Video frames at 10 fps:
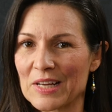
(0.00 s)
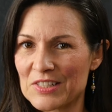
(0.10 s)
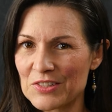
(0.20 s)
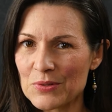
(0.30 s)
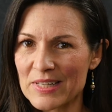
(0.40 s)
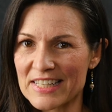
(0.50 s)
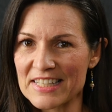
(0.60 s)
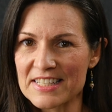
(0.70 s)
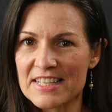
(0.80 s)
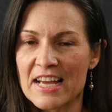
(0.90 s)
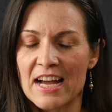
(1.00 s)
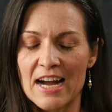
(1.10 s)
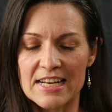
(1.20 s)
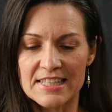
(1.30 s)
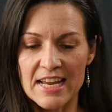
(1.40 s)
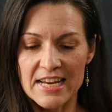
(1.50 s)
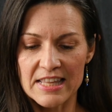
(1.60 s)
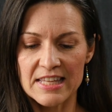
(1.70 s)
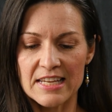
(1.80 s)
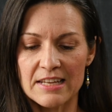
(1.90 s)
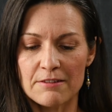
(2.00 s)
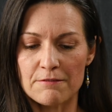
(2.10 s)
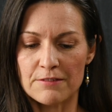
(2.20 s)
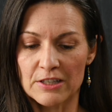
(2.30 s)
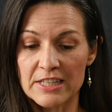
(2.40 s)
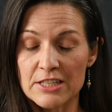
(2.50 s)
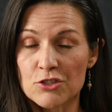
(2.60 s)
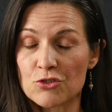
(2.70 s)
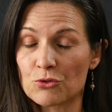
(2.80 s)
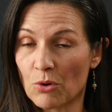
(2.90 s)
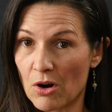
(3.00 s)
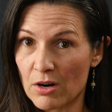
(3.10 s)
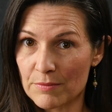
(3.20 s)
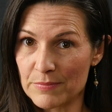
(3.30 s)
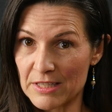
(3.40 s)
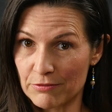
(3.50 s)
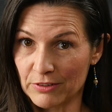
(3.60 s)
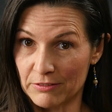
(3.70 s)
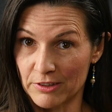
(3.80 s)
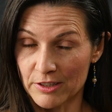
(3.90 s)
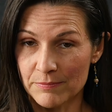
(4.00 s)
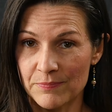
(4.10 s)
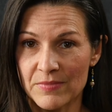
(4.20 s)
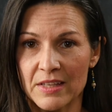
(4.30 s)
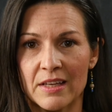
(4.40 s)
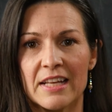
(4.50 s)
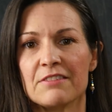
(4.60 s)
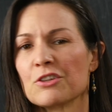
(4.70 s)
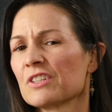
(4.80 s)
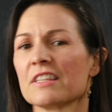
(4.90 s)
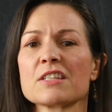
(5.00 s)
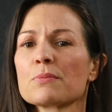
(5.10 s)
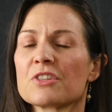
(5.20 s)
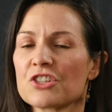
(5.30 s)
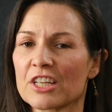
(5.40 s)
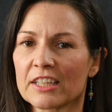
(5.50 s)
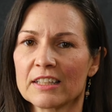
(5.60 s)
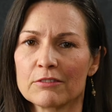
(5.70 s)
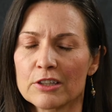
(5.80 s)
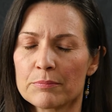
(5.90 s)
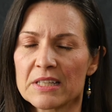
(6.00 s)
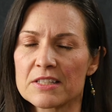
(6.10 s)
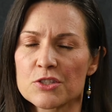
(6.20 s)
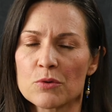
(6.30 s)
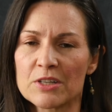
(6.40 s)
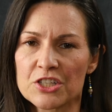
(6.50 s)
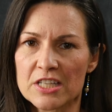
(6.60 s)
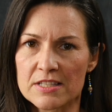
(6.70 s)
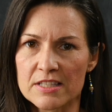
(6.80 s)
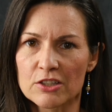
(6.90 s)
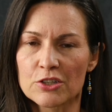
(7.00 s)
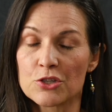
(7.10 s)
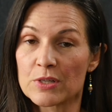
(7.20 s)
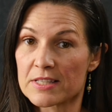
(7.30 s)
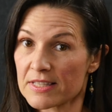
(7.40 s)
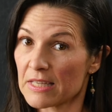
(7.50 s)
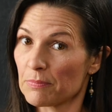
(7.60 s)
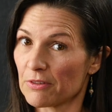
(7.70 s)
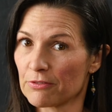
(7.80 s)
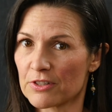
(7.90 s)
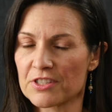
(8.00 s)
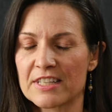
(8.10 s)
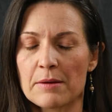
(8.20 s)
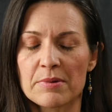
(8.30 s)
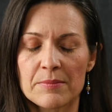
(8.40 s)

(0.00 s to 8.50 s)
I do is I take the very strong beef liver, and if you did this with chicken liver, it'd be so much easier. You could skip the first step.